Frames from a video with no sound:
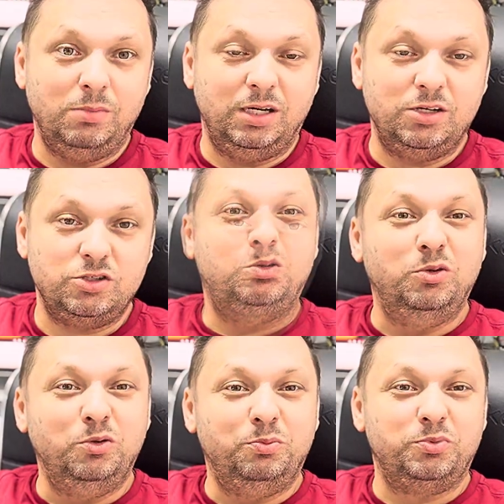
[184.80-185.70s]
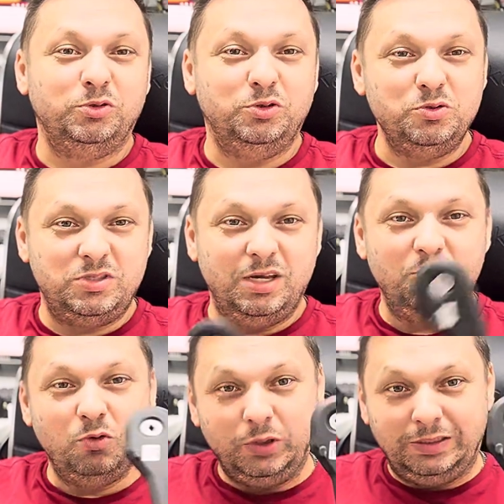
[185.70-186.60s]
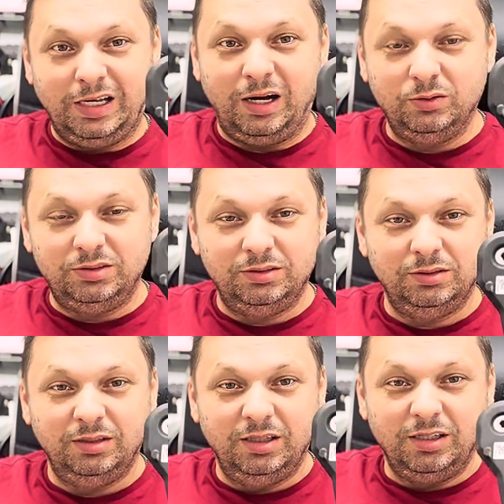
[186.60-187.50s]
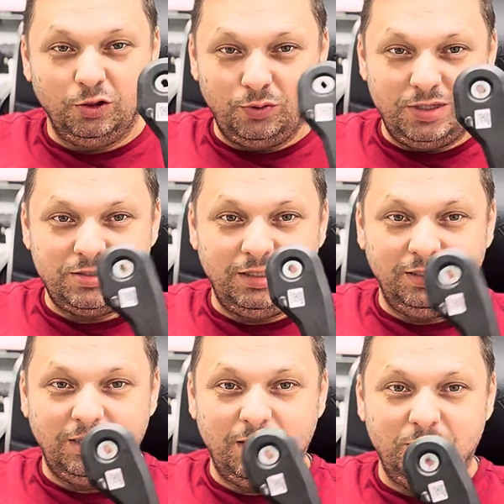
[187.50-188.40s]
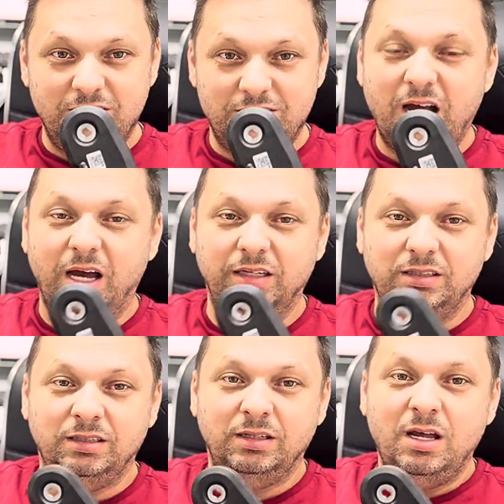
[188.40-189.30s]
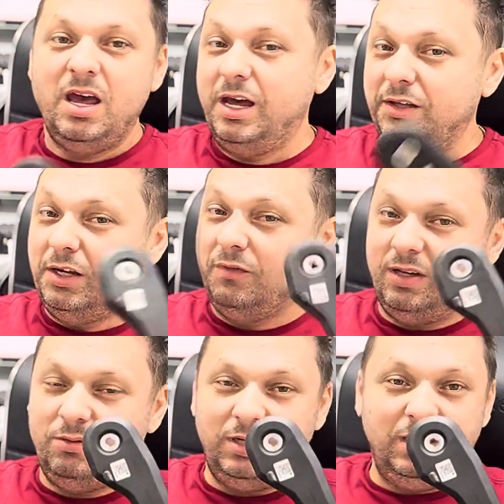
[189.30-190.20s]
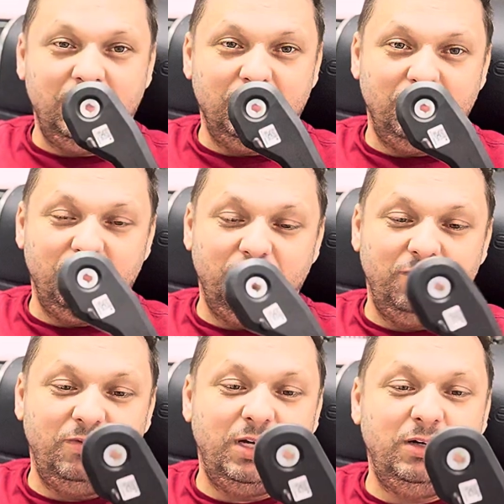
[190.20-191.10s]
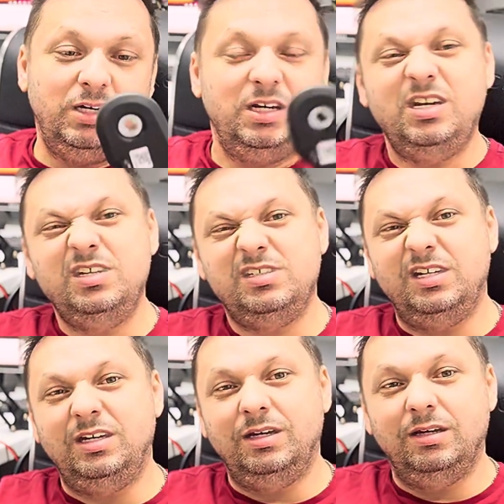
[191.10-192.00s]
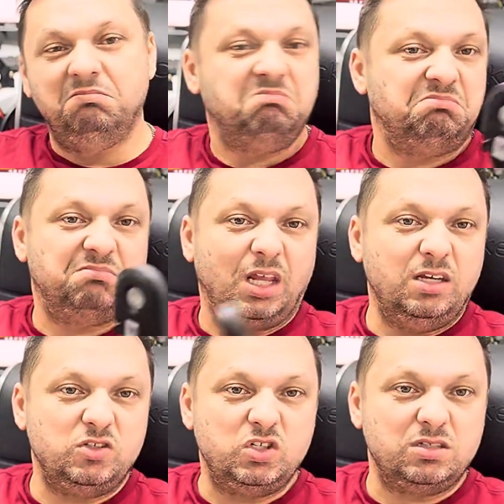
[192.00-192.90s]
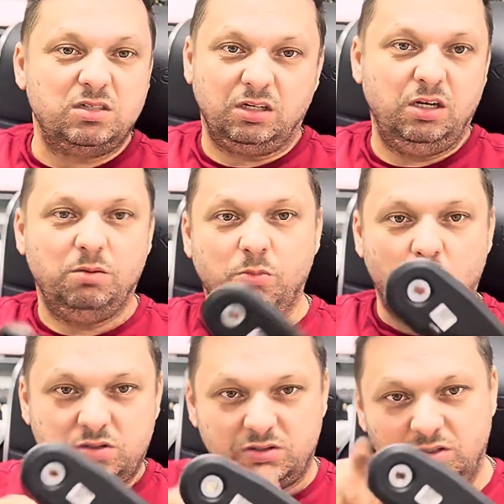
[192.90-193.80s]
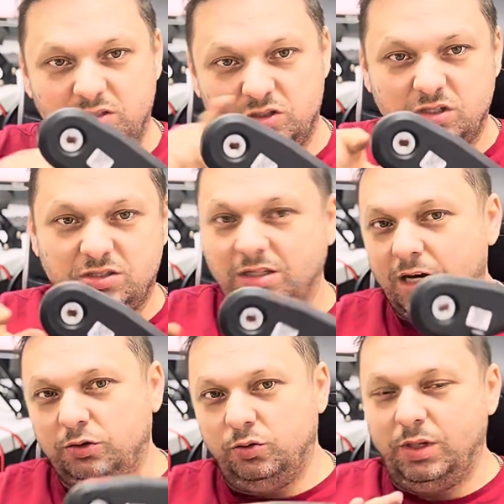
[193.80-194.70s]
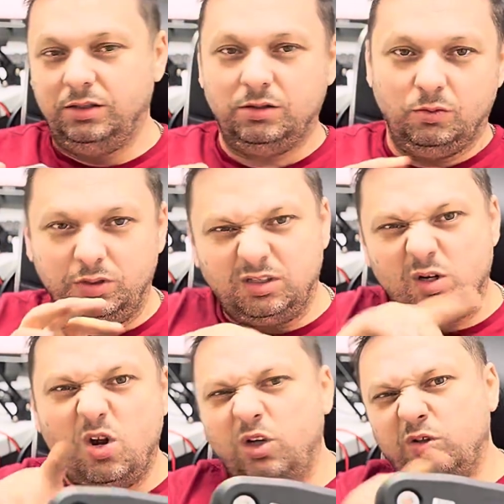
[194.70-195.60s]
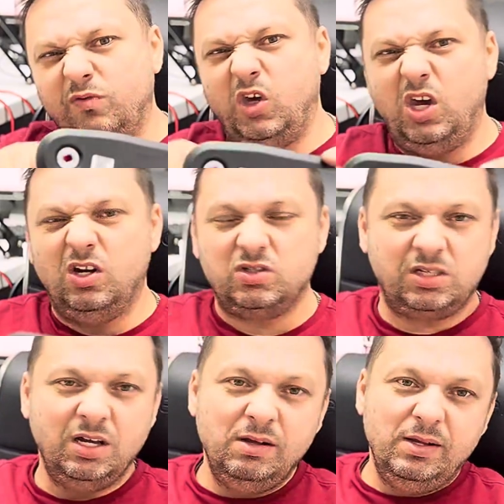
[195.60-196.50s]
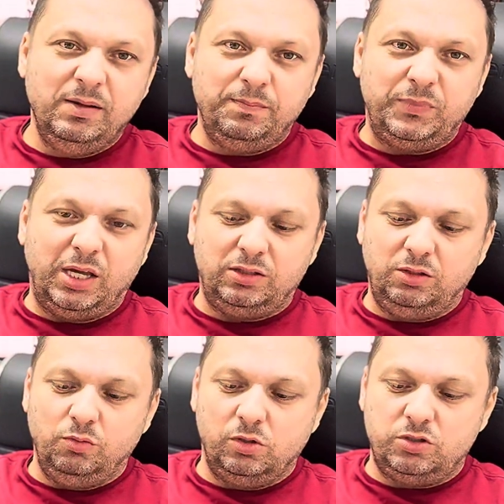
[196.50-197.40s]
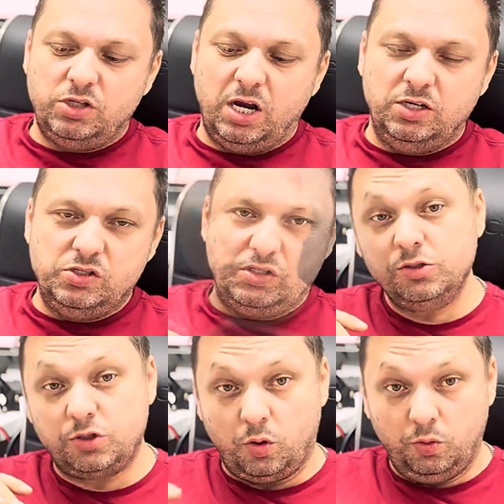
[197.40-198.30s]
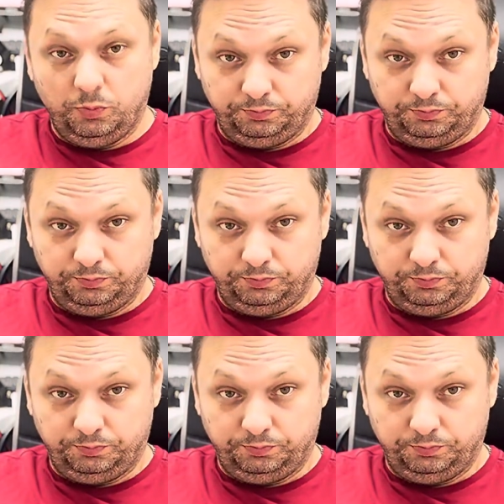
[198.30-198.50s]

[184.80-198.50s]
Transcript: manage to produce them without greasing them inside. And they're very, very easy. It's just a gearbox. It's just an actuator with a lot of gears that you will change. Also,